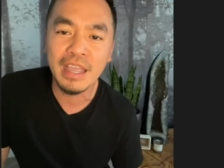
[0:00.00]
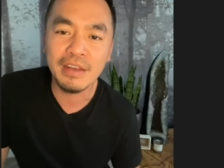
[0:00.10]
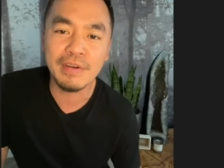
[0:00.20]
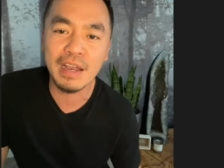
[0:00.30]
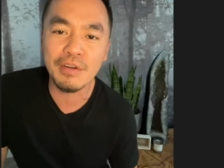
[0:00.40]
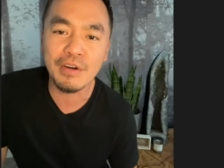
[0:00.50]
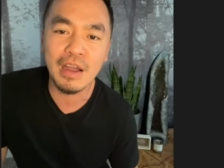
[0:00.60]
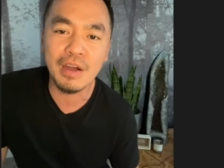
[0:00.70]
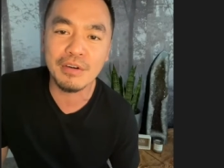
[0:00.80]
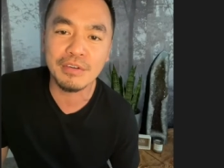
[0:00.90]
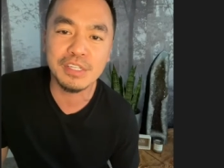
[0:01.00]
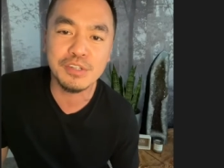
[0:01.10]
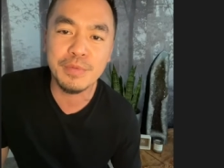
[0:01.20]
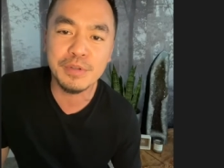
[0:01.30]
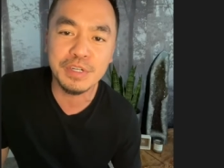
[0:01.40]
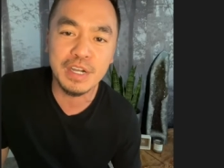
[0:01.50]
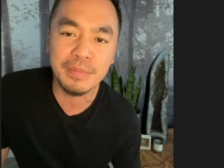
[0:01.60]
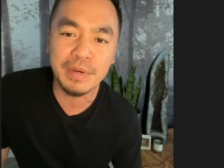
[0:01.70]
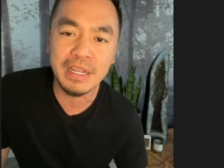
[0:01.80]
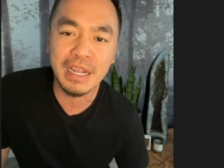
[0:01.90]
and follow our distribution
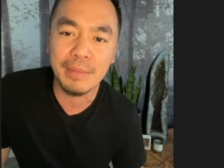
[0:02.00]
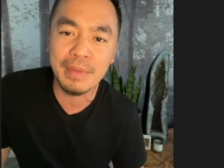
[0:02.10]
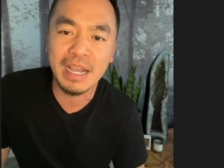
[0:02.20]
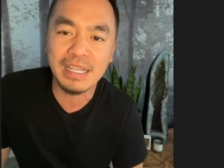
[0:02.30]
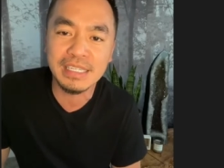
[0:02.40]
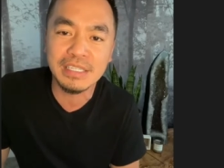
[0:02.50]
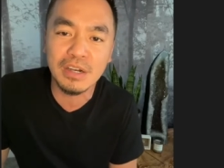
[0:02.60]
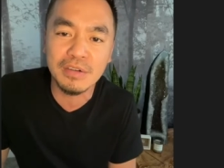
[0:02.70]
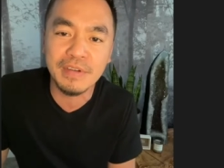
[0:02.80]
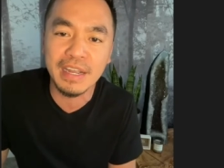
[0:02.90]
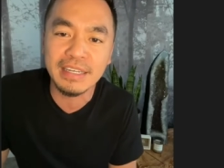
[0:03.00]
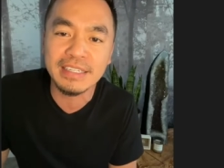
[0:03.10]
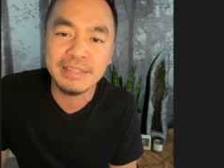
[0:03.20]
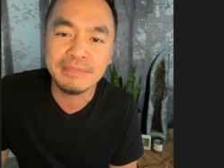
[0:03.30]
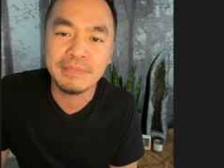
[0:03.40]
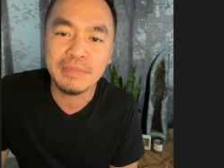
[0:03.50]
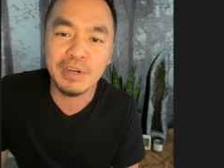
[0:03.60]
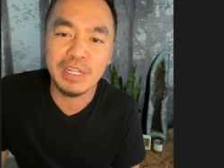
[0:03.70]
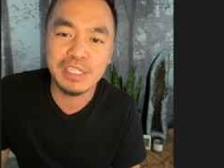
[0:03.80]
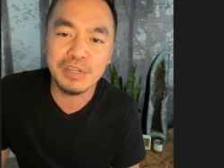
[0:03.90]
company, Kamikaze Dogfight, on
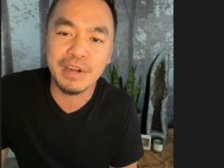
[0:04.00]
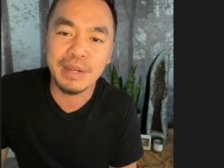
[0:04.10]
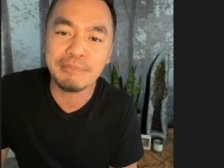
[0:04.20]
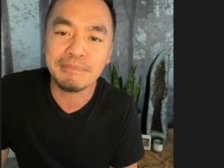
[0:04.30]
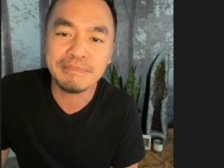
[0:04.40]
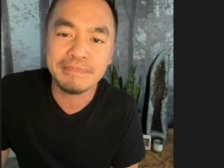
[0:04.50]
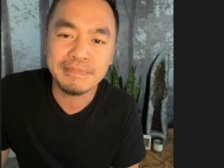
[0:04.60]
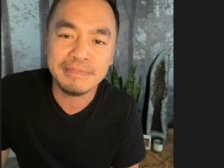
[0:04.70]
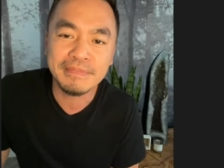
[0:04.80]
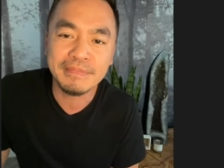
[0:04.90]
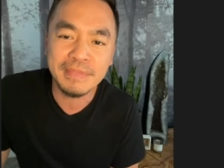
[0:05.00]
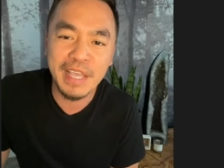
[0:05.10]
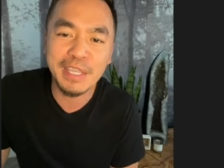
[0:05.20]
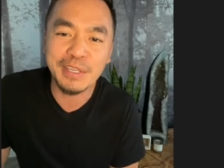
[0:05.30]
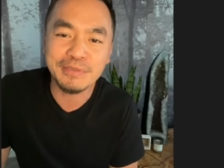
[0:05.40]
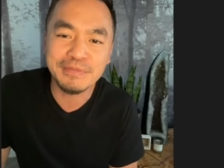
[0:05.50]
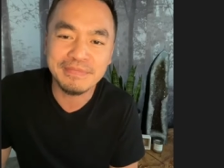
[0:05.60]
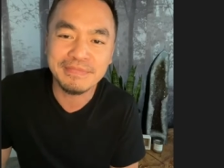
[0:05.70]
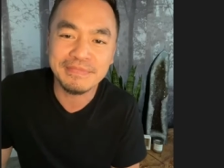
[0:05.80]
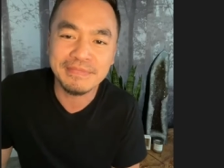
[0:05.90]
Instagram. Thank you.
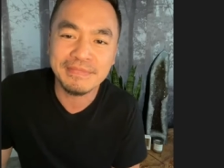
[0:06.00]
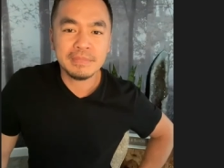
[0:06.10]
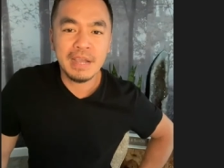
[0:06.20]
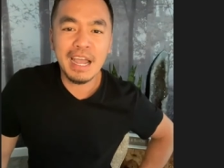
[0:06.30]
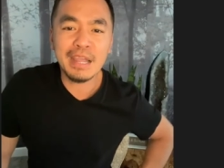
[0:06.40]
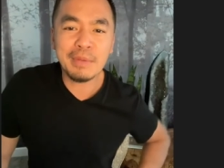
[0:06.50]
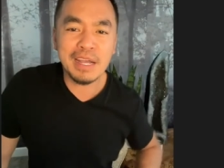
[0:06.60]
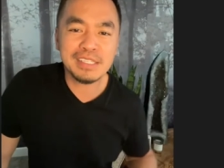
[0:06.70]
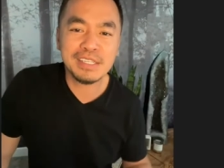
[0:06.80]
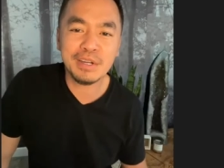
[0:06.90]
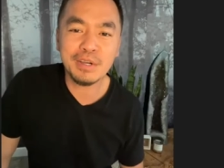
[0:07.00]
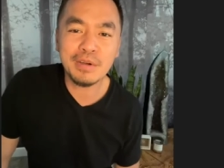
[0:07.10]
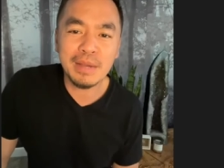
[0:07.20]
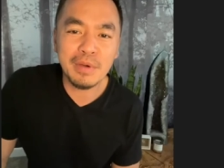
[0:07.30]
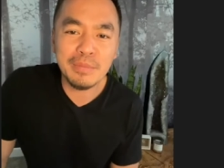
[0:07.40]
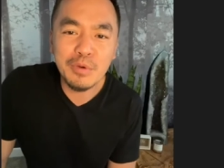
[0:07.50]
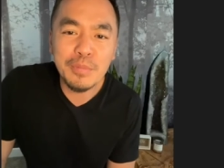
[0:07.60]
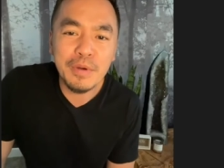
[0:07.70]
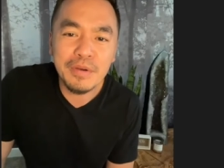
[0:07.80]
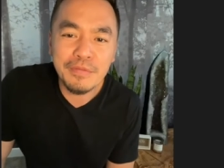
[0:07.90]
Hi, I'm Han Soto. I'm on
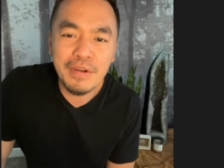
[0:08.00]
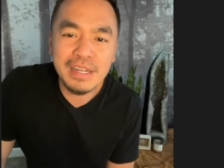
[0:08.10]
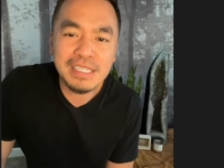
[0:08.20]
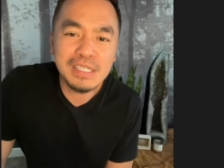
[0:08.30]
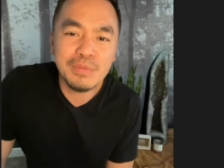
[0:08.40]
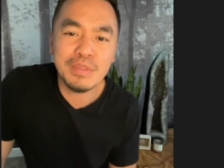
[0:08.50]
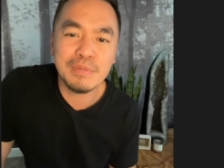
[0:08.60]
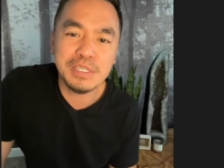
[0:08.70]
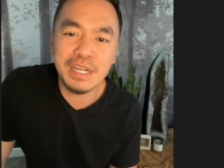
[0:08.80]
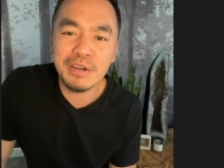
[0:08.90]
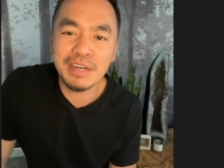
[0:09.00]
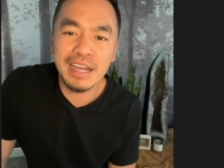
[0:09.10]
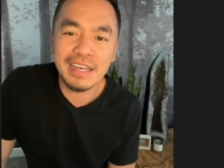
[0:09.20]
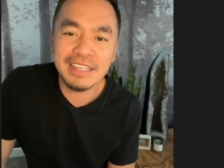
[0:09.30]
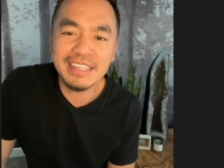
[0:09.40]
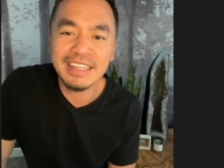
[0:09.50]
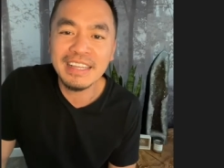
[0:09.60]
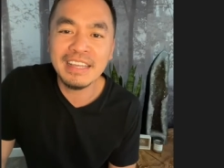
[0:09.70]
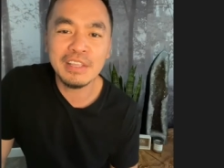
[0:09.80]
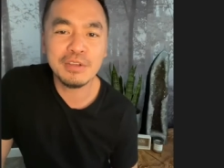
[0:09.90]
Mupo and Friends with Michele and Holly.
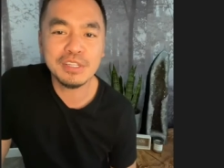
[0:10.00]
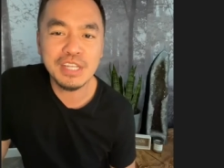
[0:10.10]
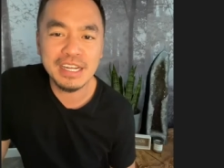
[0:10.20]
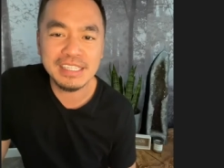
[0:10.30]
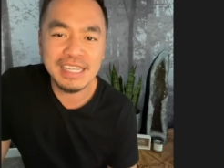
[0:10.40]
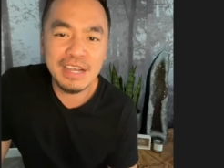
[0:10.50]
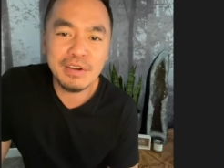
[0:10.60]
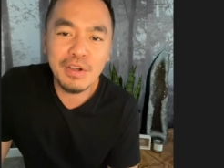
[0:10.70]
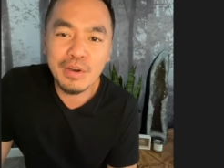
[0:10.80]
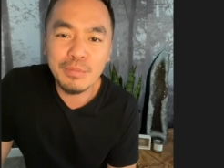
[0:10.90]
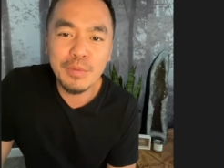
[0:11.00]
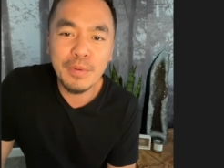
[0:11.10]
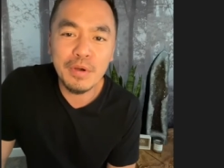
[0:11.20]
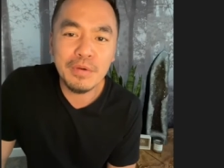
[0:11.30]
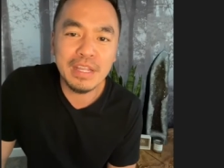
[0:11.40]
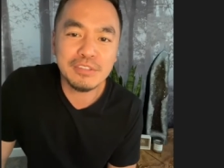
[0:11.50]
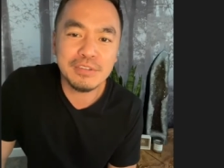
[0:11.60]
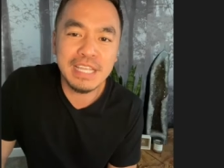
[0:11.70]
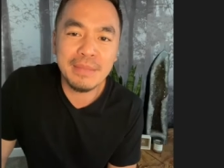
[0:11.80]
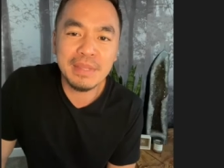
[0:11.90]
You can check us out on
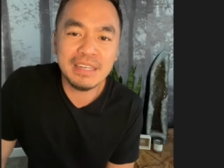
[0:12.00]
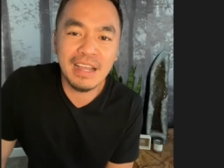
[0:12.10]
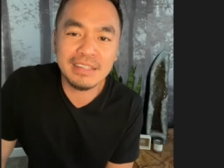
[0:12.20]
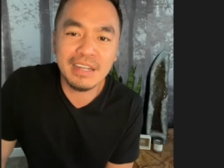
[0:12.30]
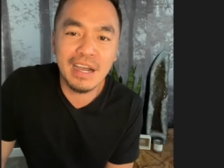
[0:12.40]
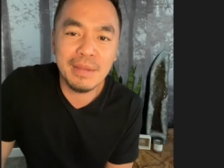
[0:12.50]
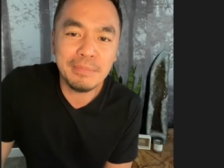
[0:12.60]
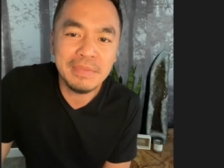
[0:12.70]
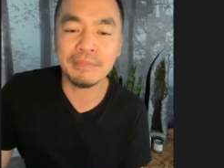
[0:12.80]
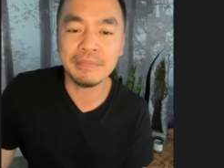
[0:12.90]
mupoentertainment.com.